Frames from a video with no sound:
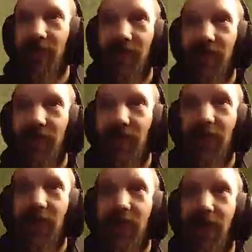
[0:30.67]
We
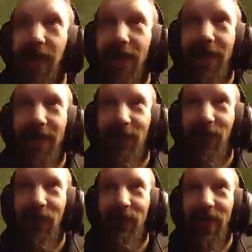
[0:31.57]
have him up winner.
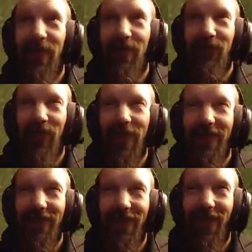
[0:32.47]
there,
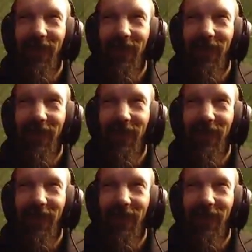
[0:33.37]
Rainlark.